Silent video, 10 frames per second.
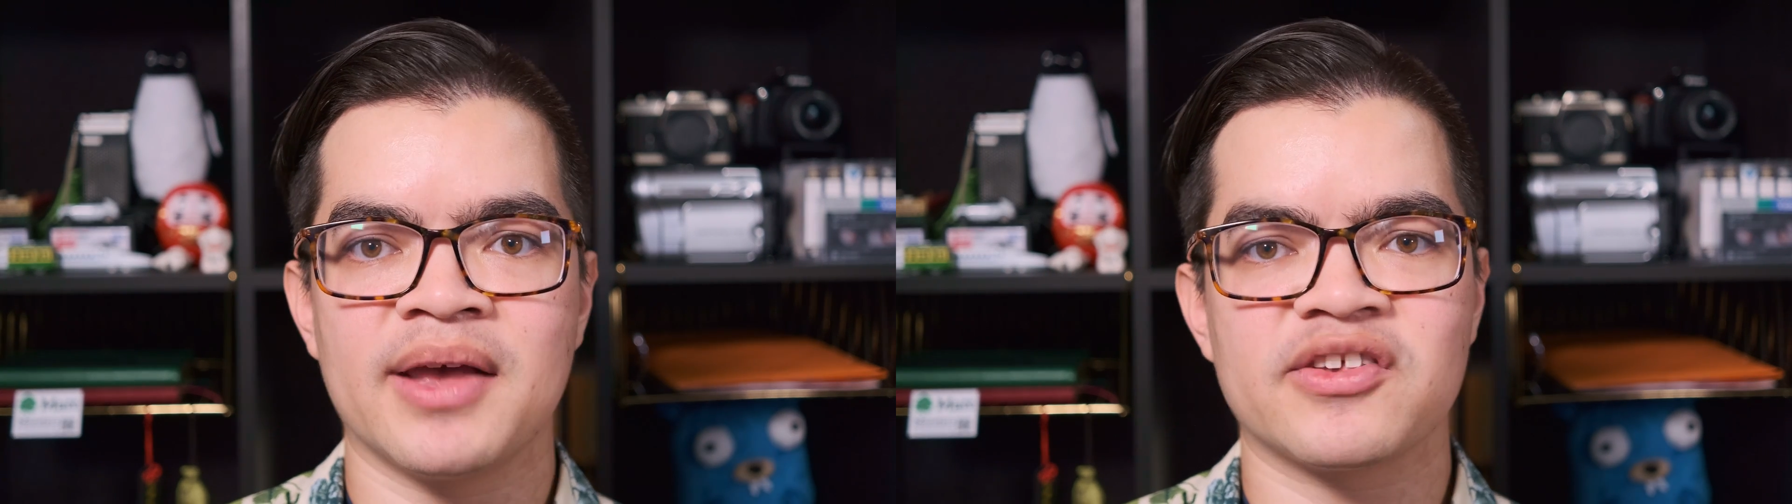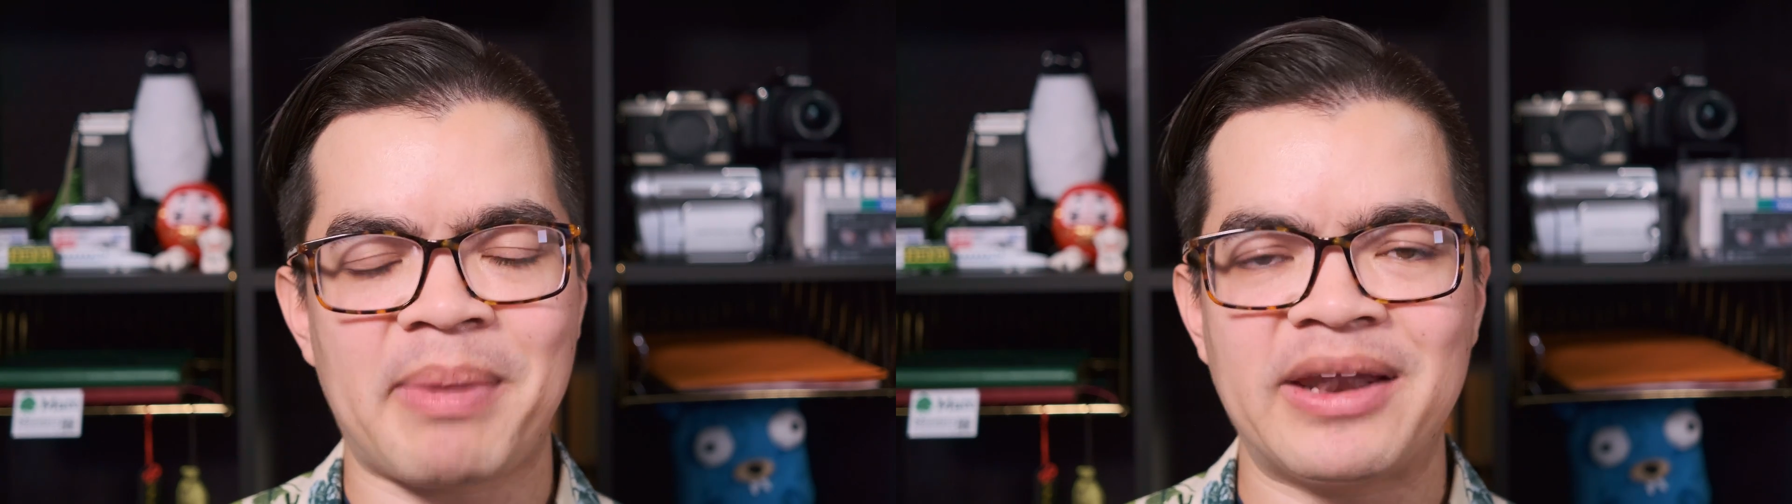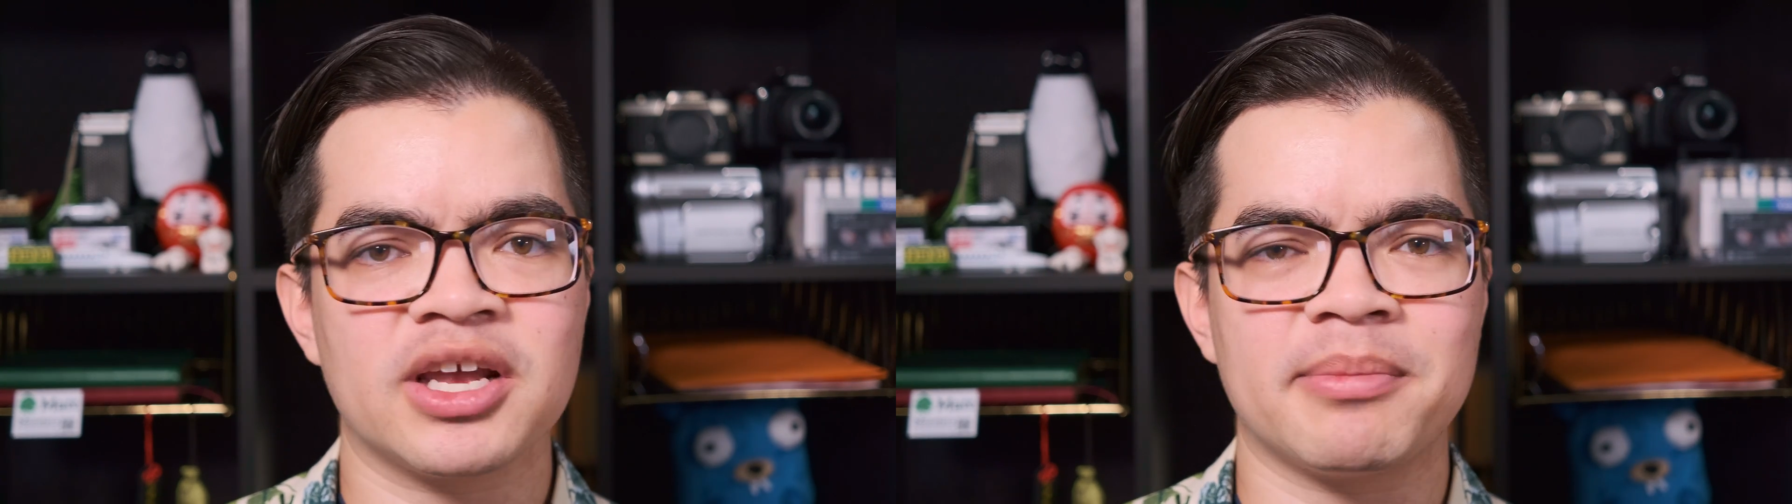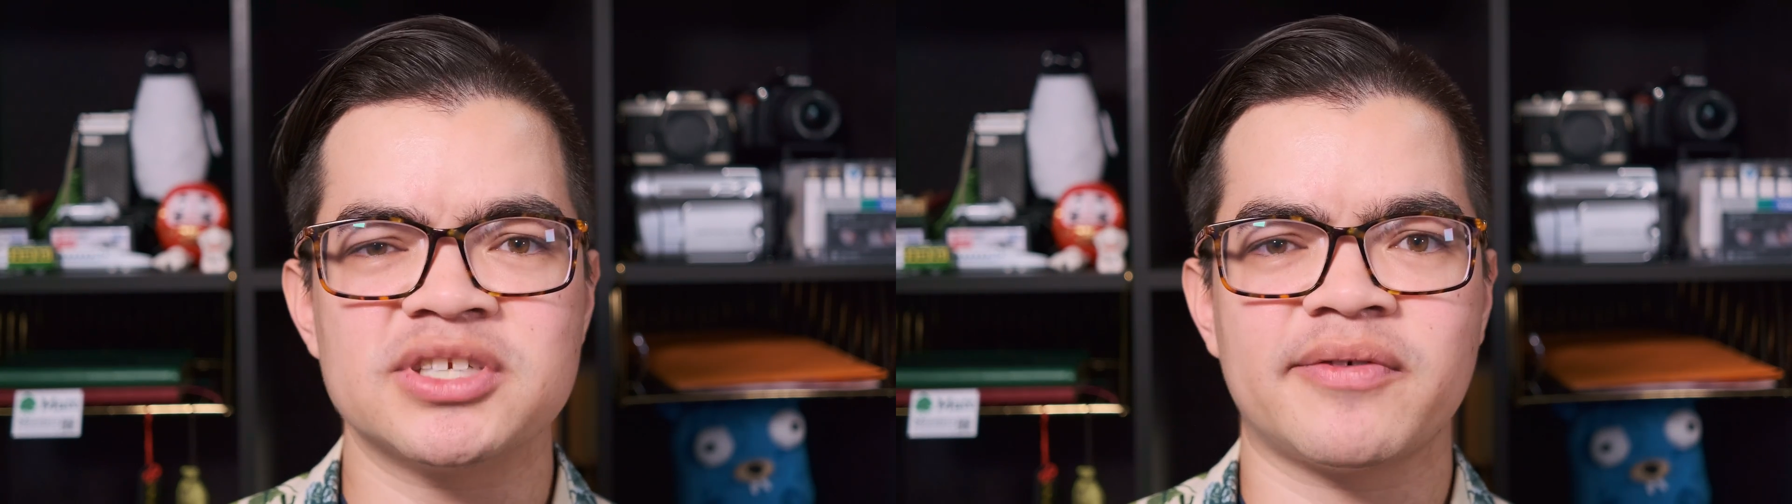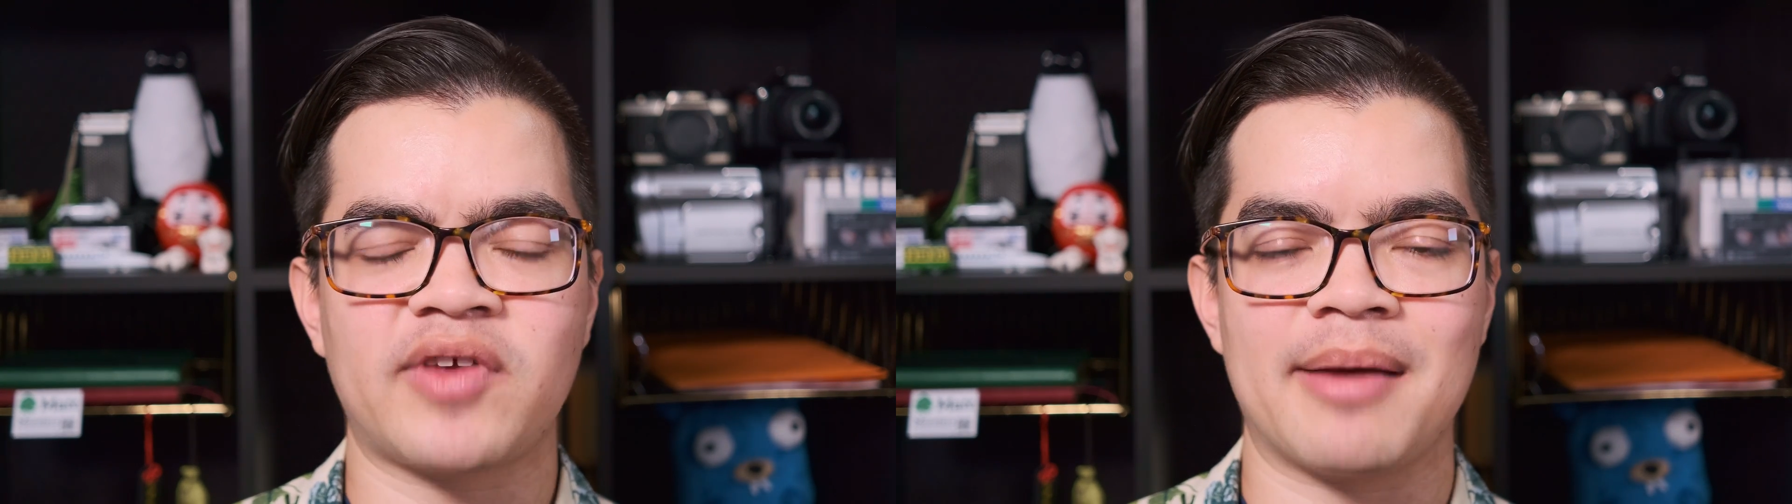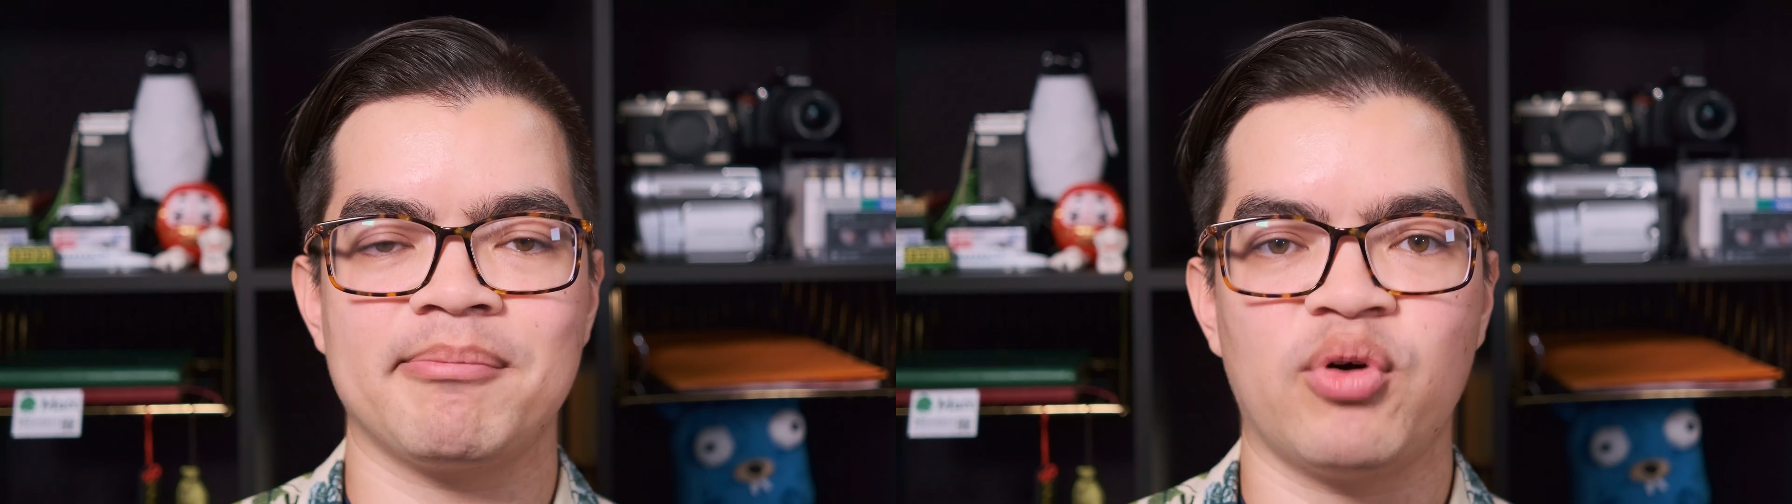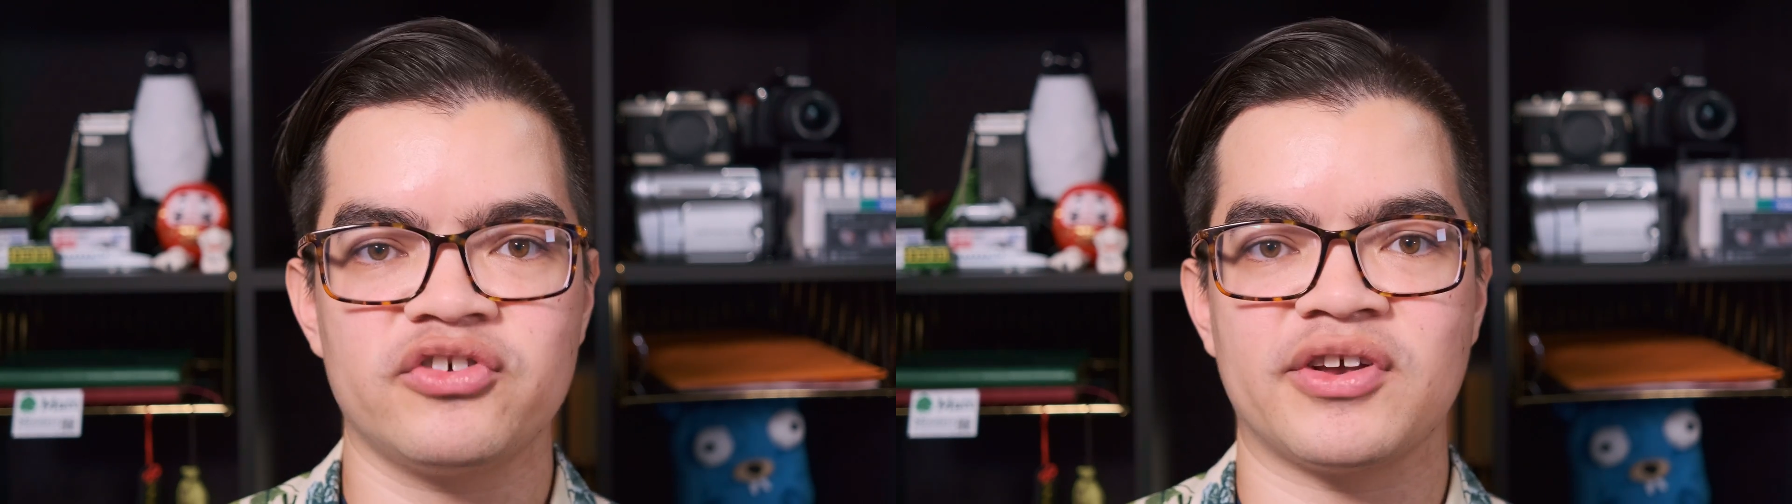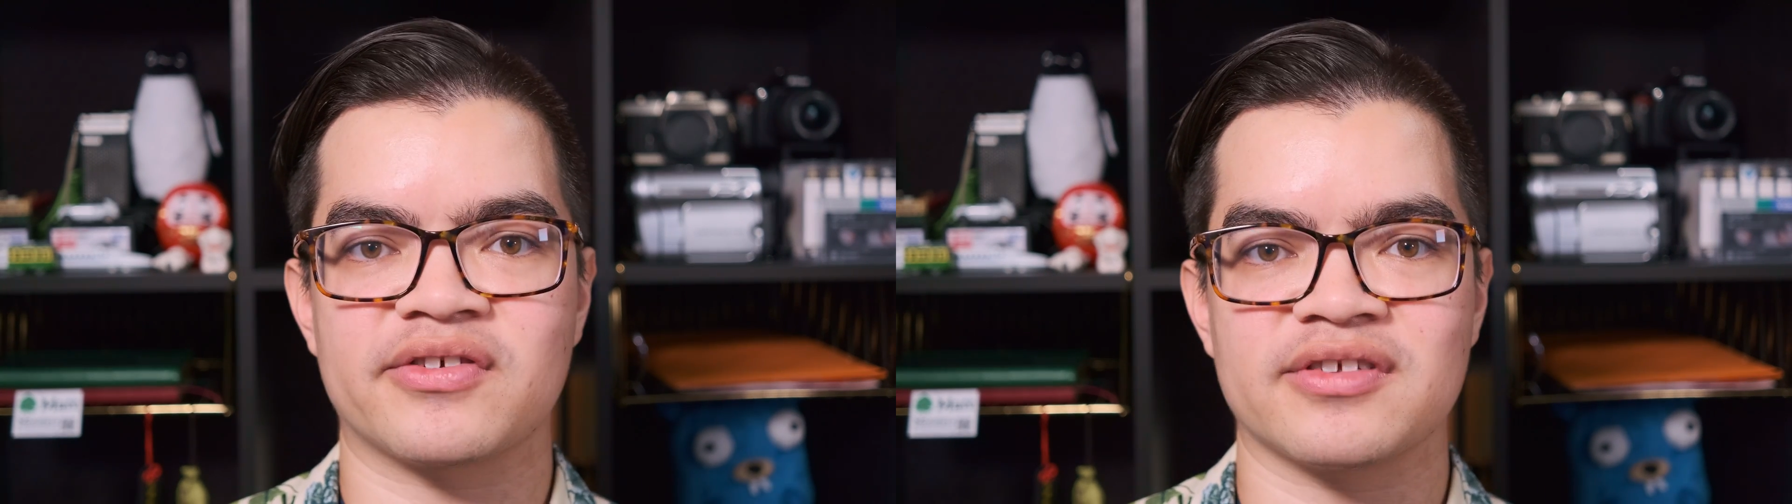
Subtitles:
spending a bunch of time pushing